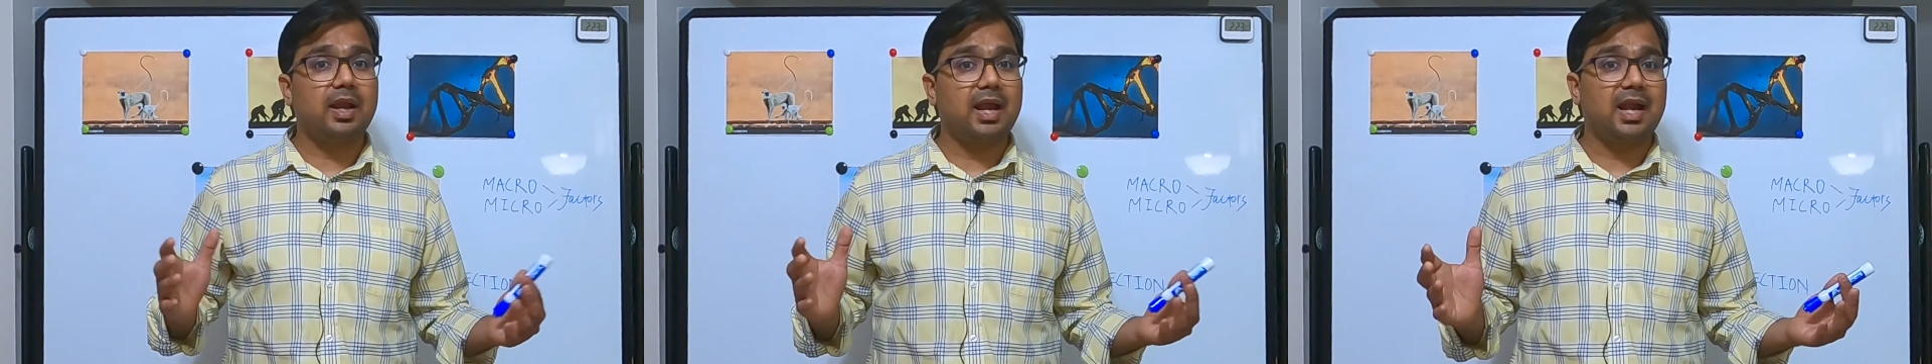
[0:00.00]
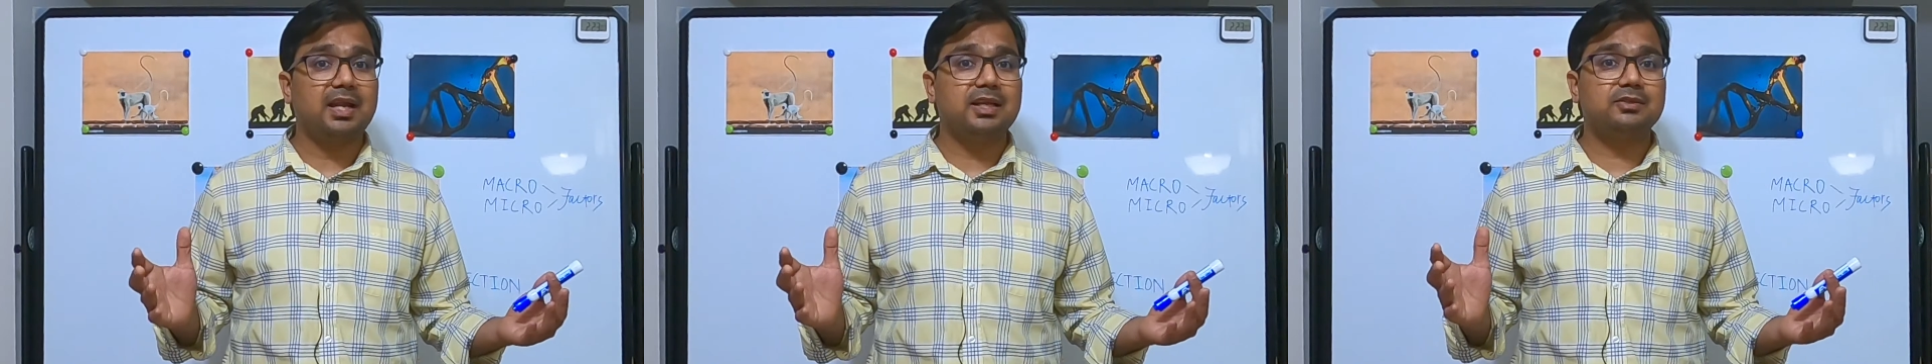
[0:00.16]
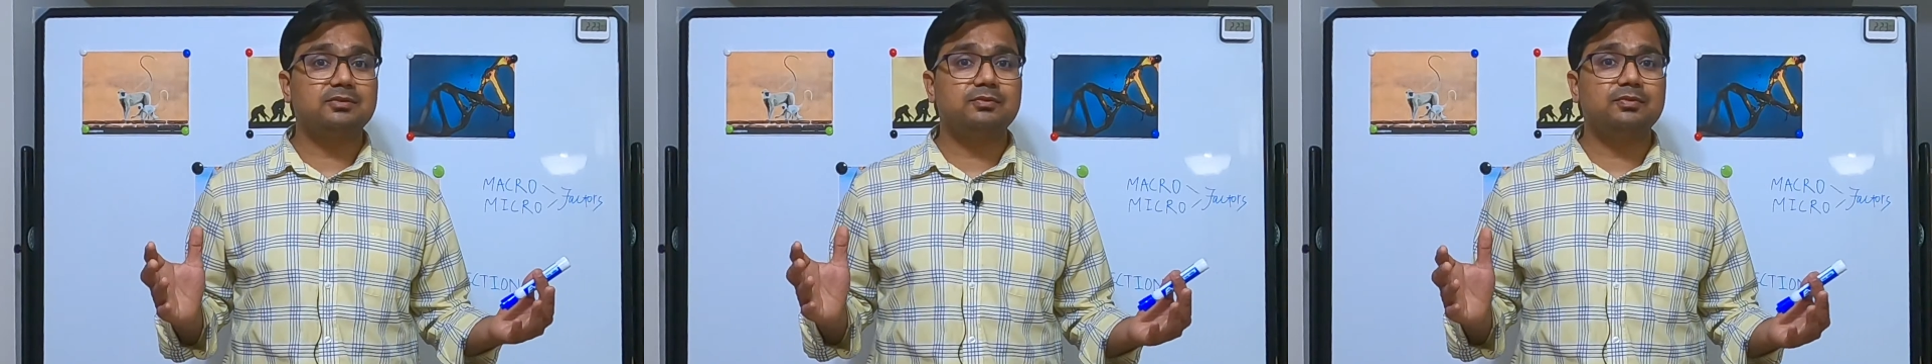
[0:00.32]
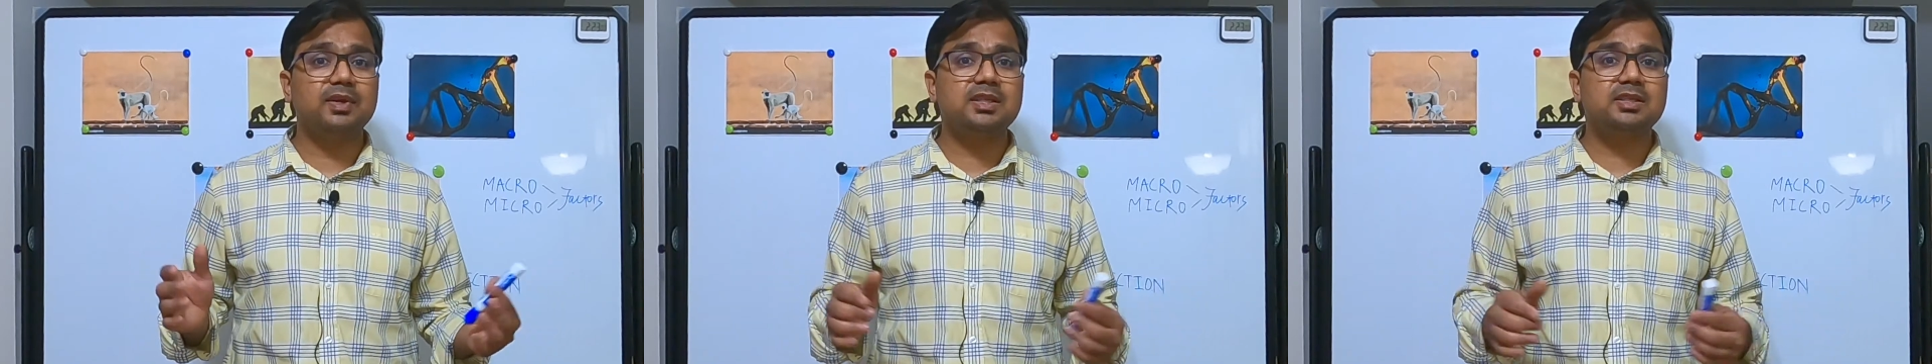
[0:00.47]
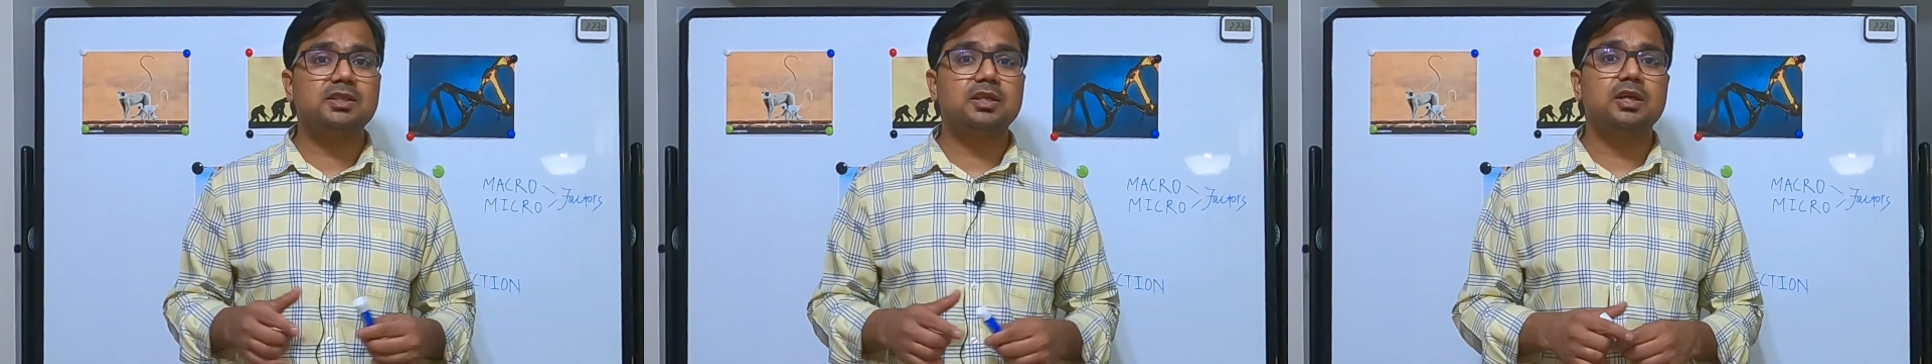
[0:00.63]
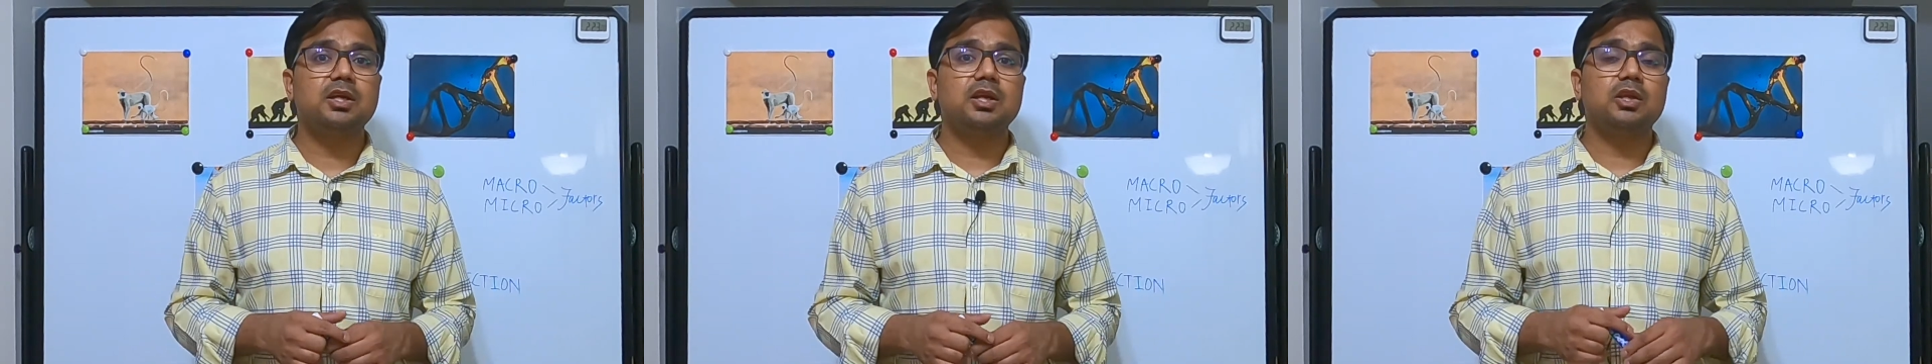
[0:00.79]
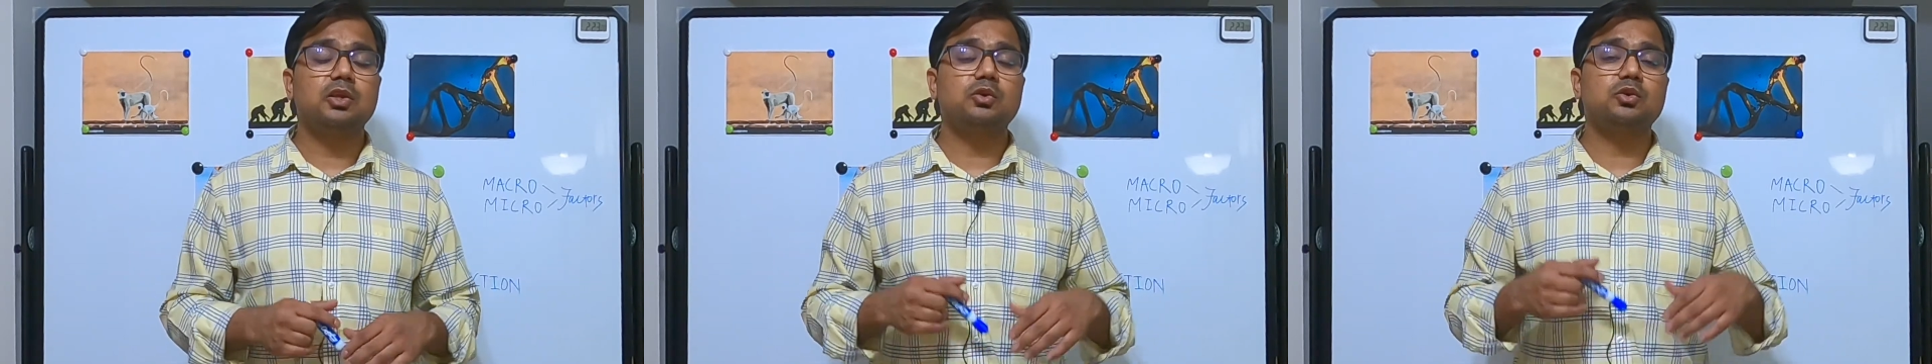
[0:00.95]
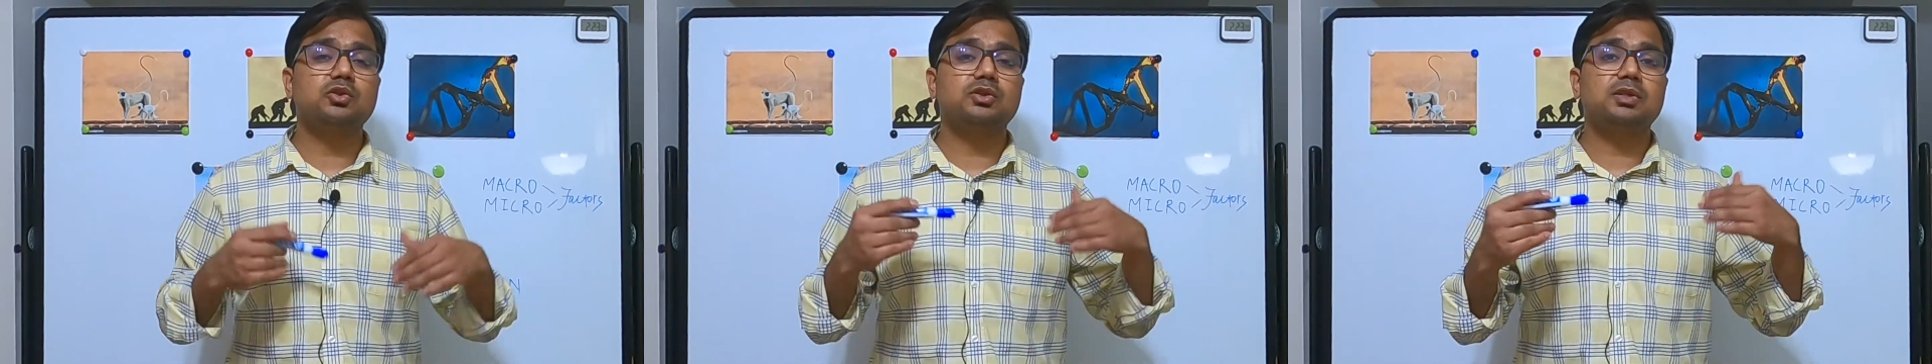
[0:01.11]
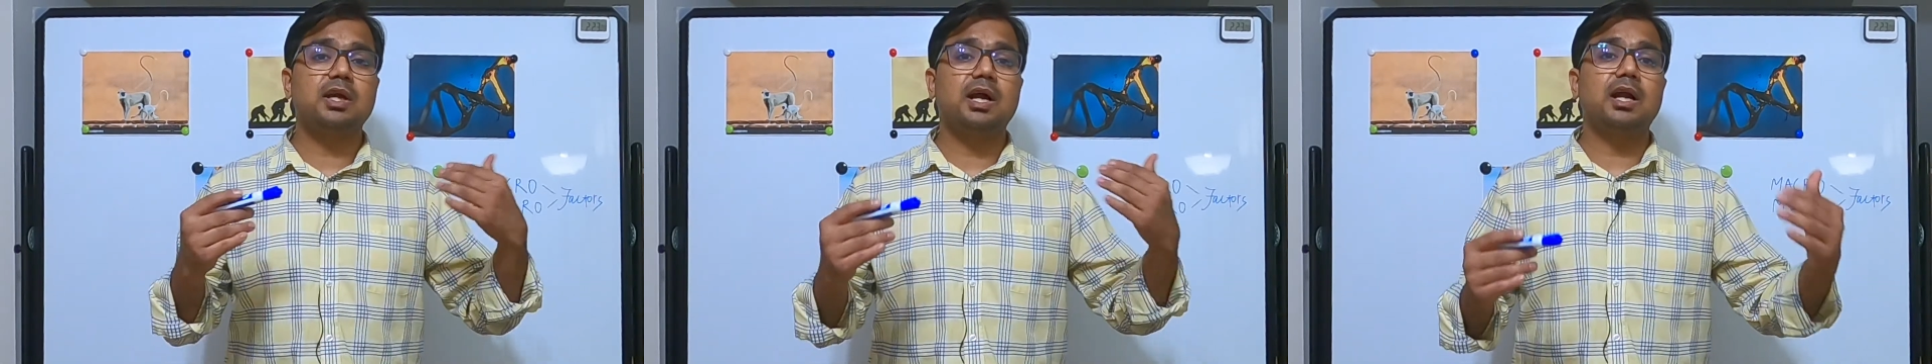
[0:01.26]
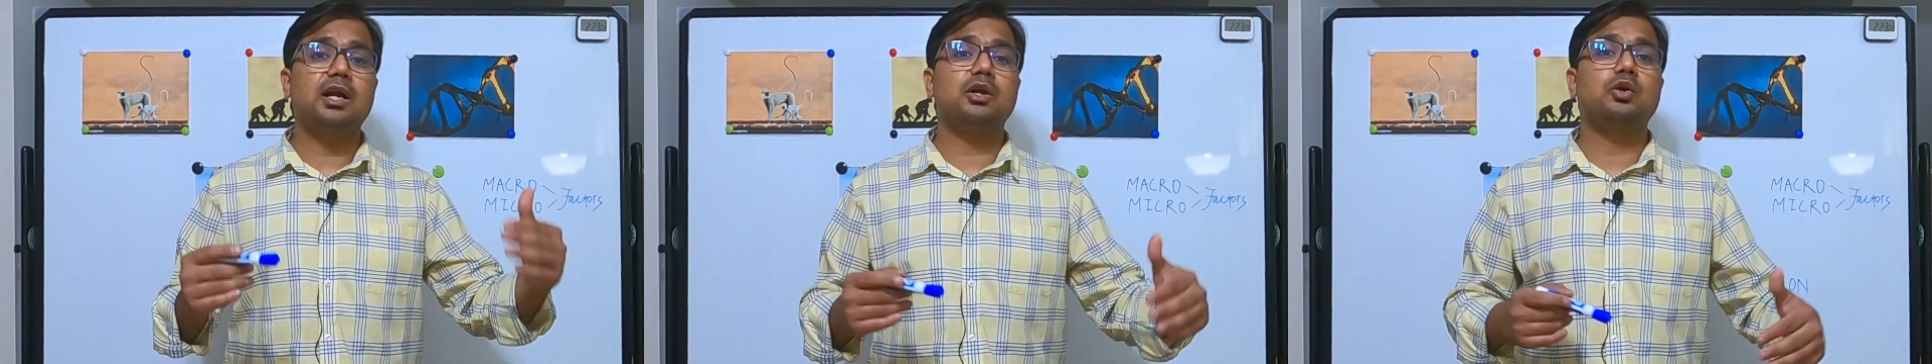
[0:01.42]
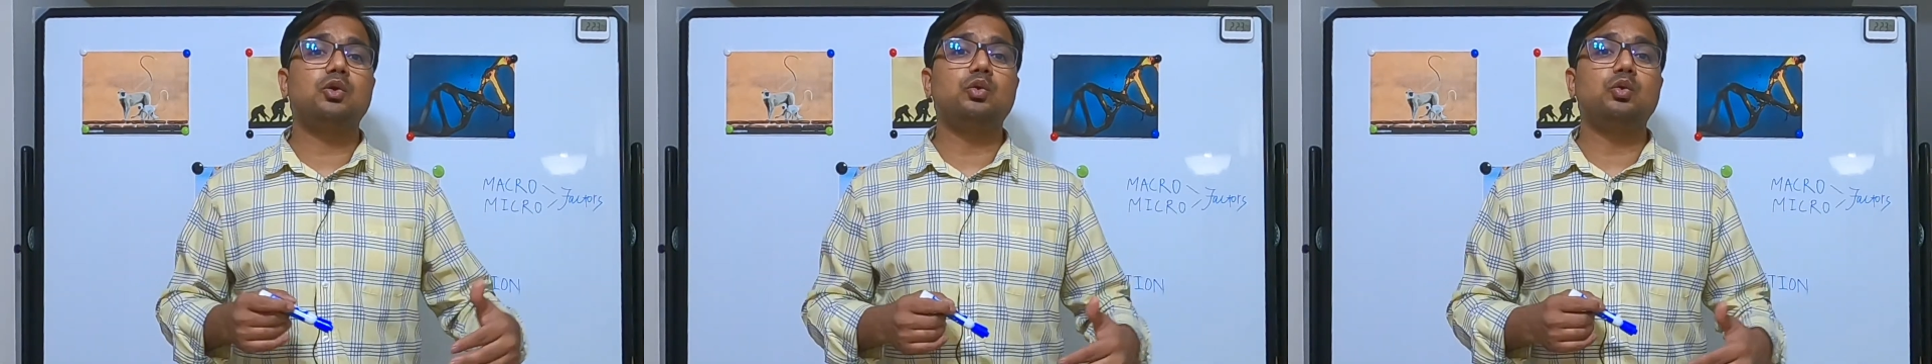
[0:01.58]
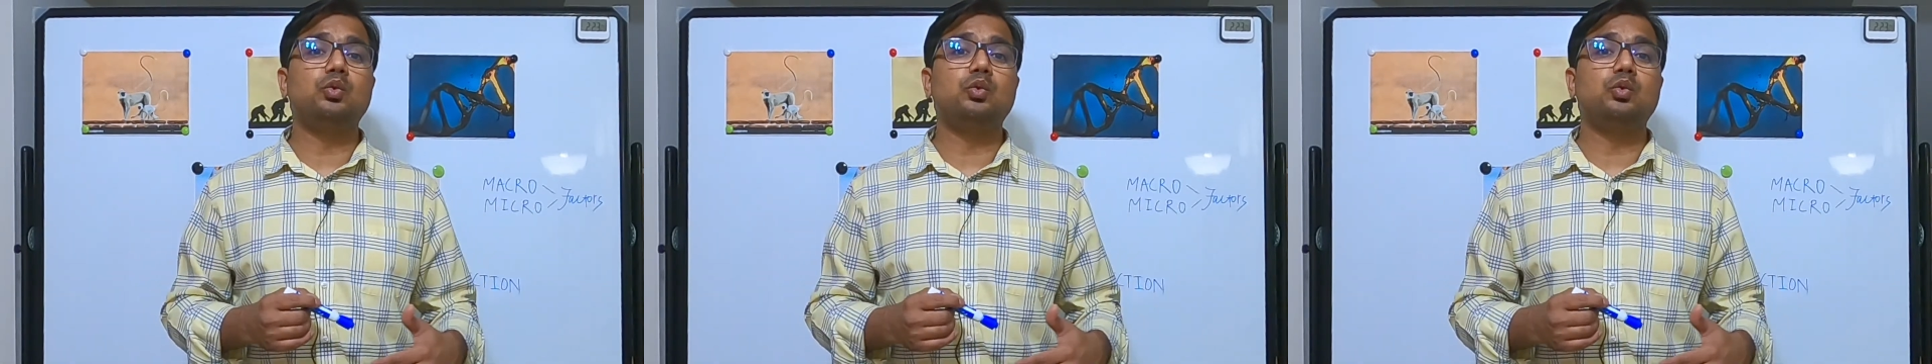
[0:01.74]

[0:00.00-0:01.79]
hand is fixed, you start